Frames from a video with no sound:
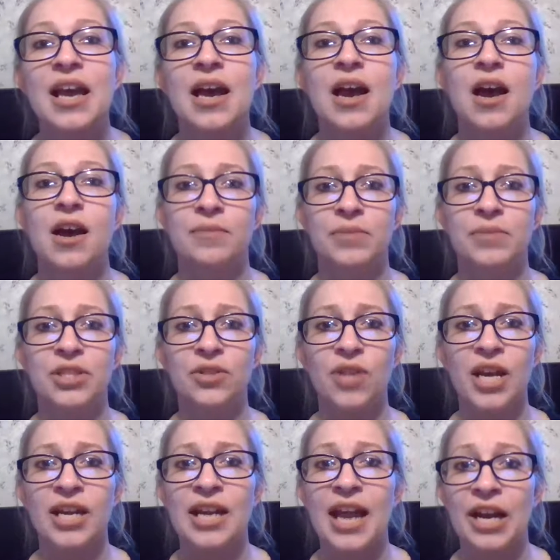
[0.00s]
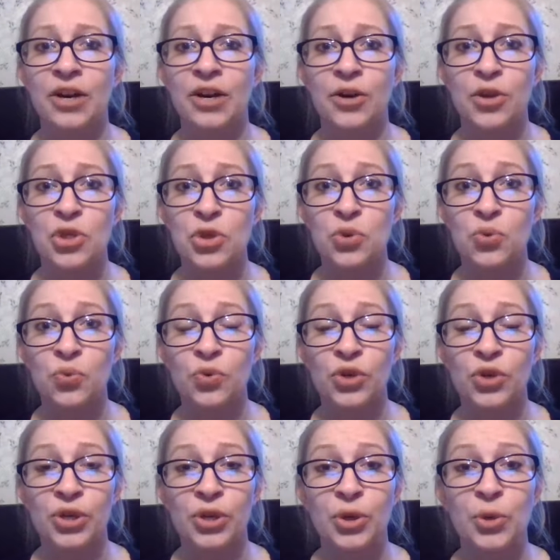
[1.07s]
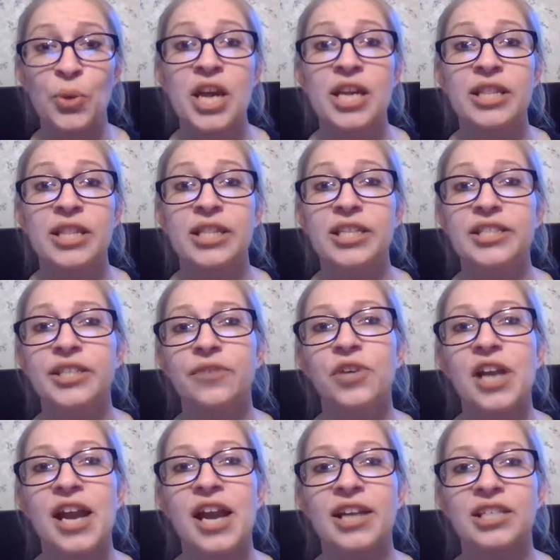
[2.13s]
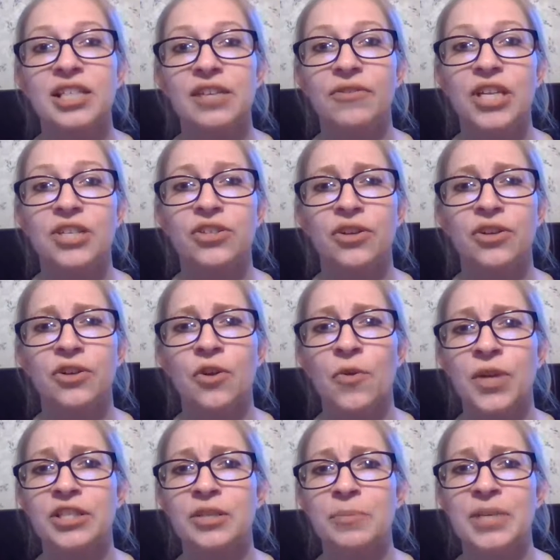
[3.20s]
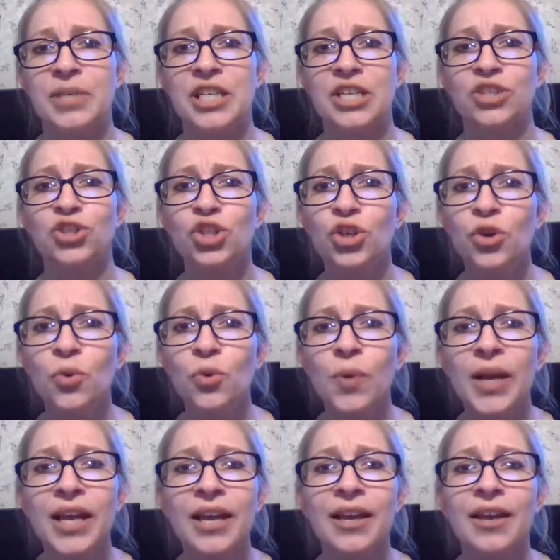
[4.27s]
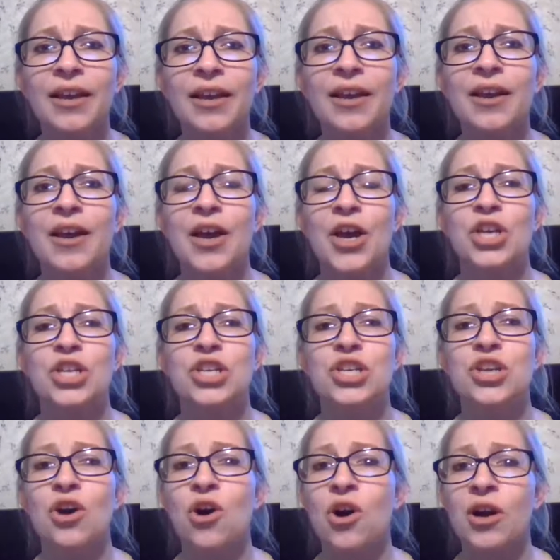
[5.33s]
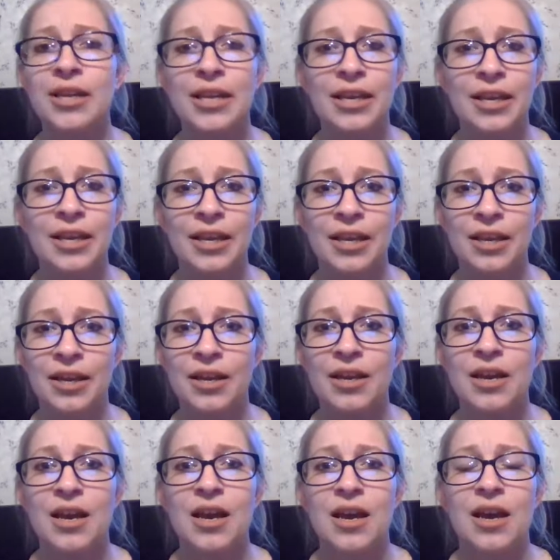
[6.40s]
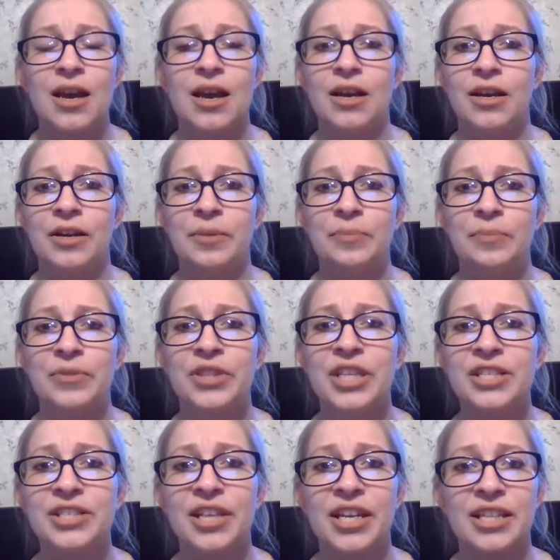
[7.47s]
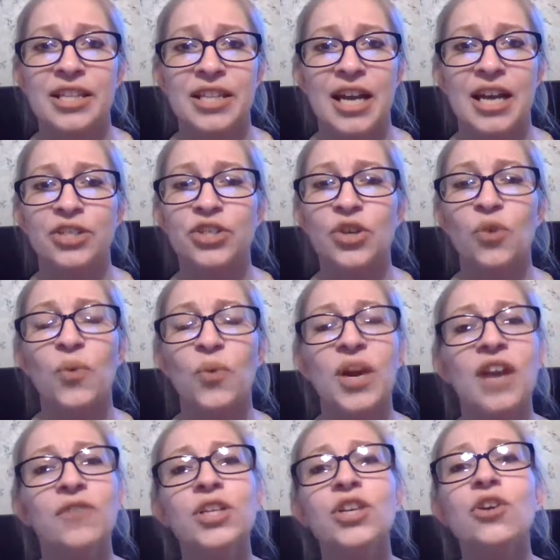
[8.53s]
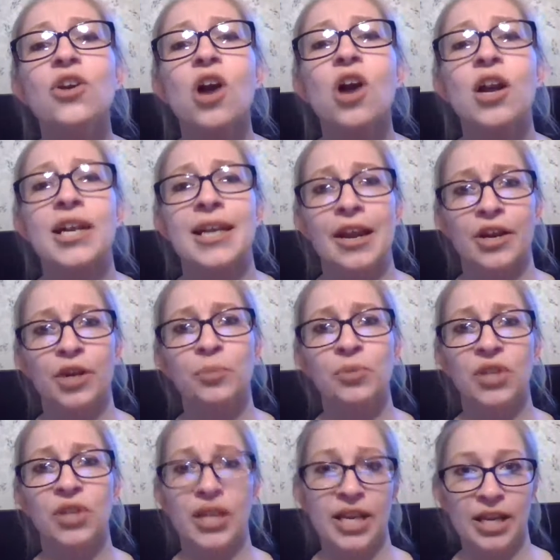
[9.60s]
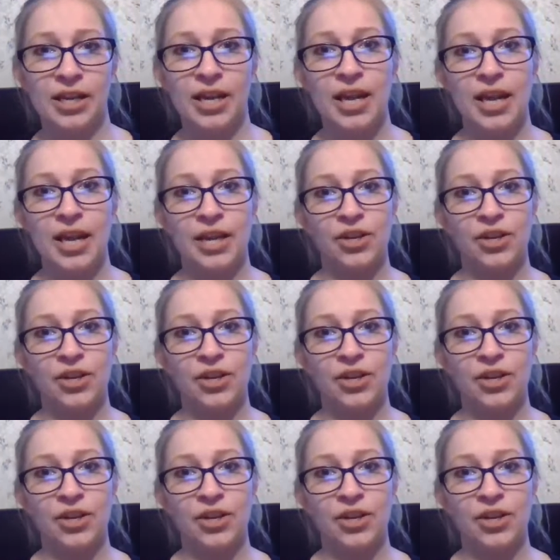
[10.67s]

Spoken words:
to let air through. These different activities are going to be chewing, yawning, things like that. So whenever you're on an airplane and